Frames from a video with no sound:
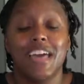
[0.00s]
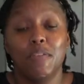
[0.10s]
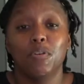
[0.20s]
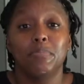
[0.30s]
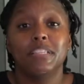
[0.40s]

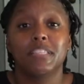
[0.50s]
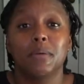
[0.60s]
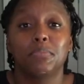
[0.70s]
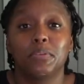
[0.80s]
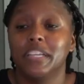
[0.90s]
That will be
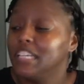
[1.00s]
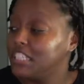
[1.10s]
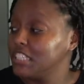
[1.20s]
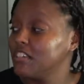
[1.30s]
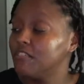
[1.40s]
step three.
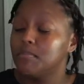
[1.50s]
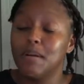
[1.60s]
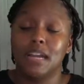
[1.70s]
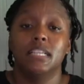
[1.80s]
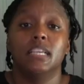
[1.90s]
Get yourself a
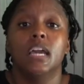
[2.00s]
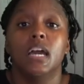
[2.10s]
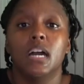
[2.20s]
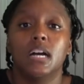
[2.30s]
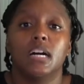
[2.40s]
body,
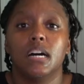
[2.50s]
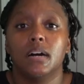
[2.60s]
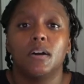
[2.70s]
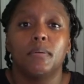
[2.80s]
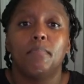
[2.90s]

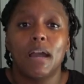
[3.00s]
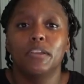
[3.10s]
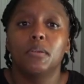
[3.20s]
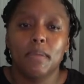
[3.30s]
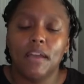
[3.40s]
uh,
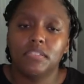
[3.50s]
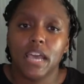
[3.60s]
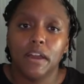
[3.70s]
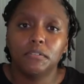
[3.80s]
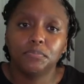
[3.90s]
body or bath
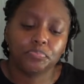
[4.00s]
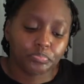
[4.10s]
towel.